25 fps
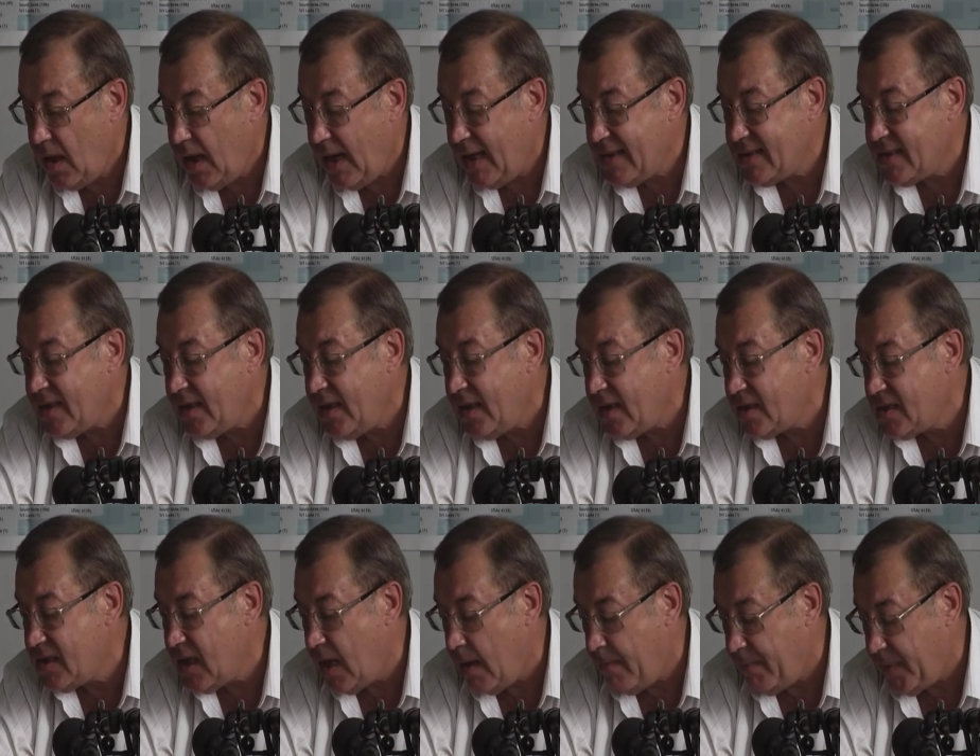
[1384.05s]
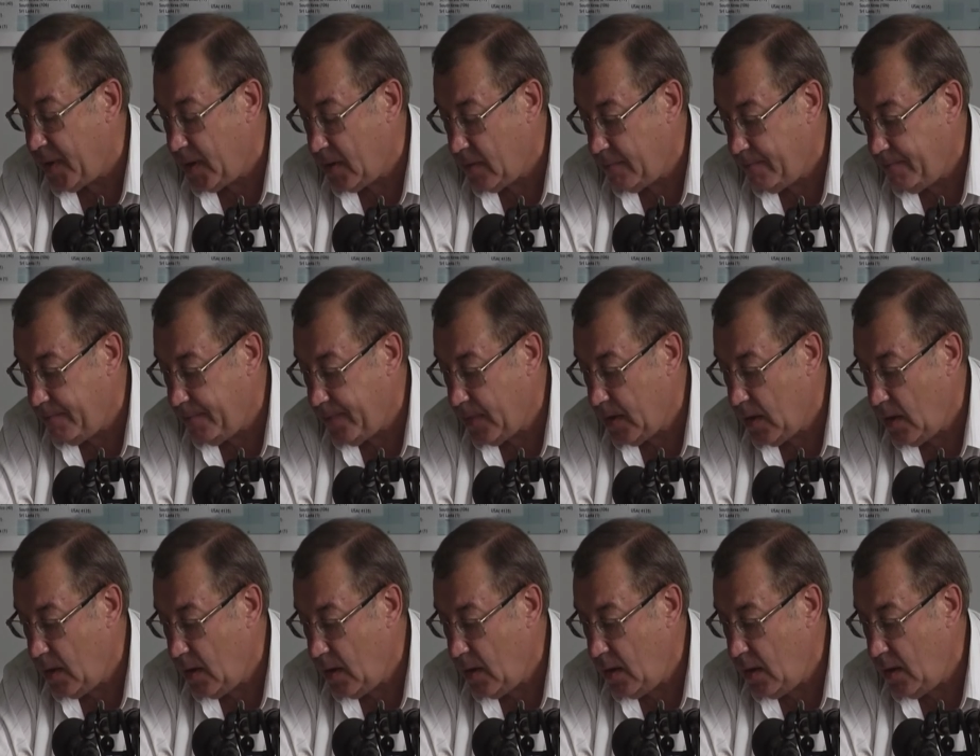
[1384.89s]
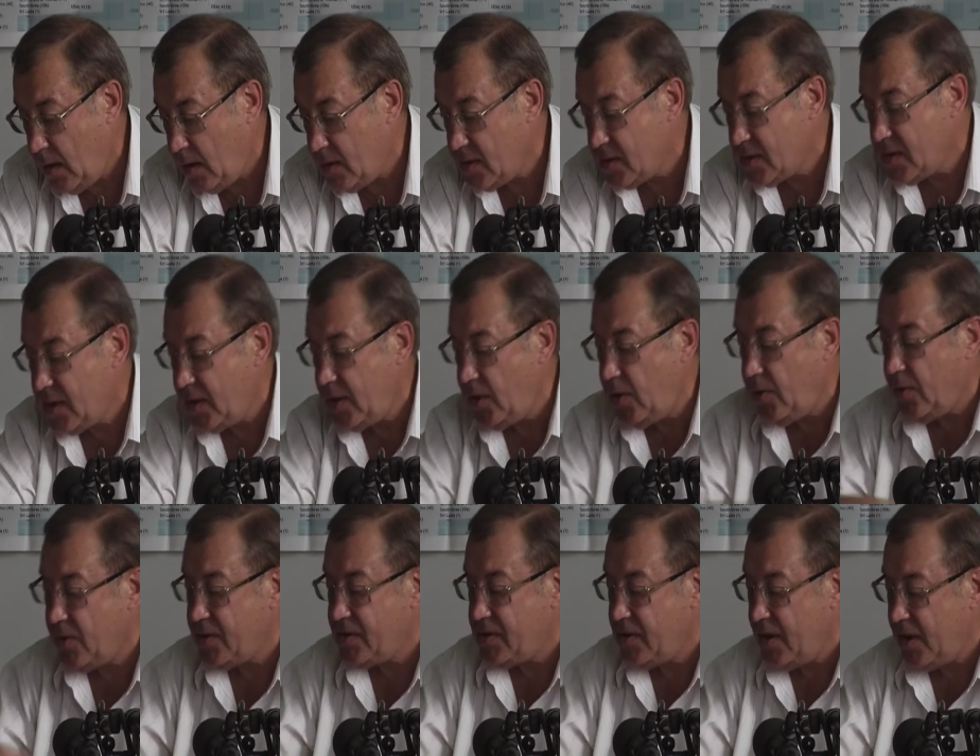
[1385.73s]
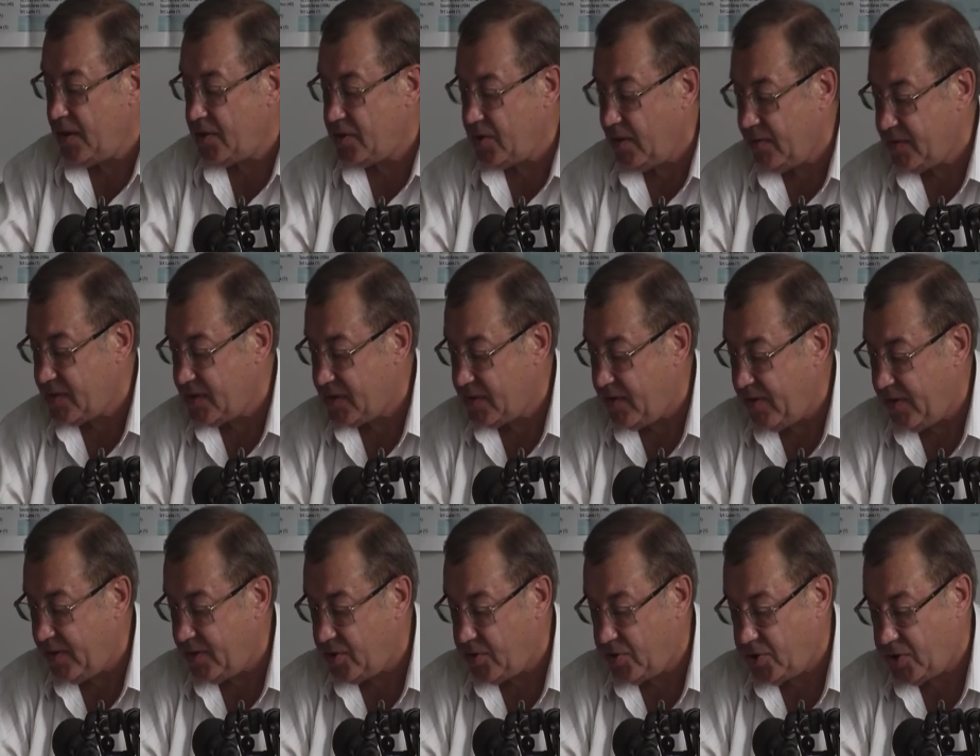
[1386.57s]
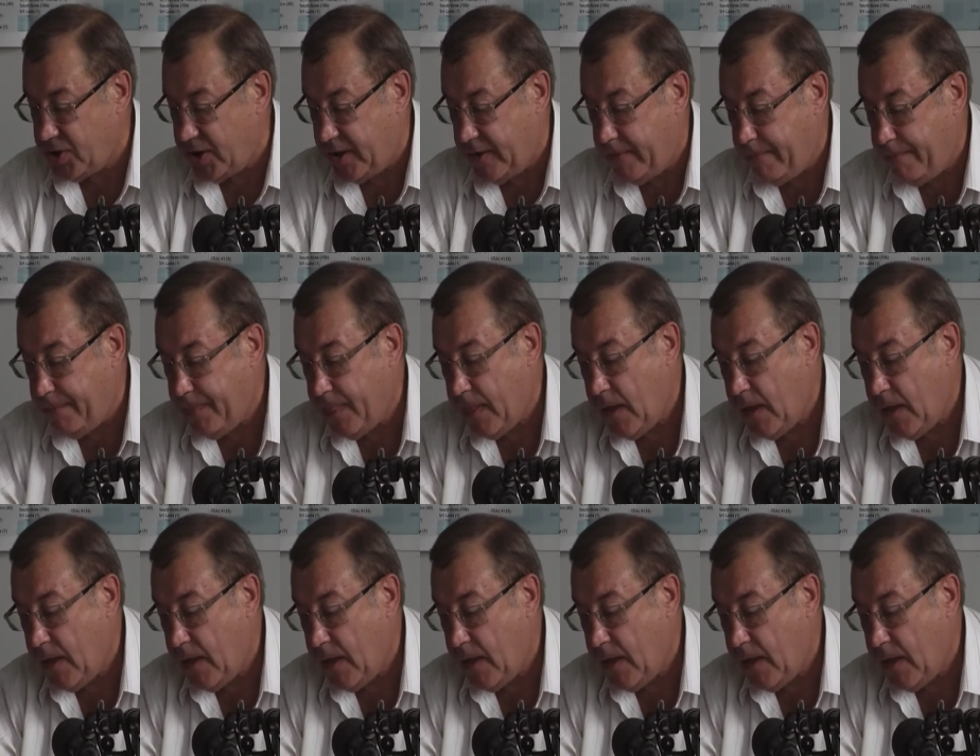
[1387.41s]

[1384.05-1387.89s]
As an example, in the US national strategy,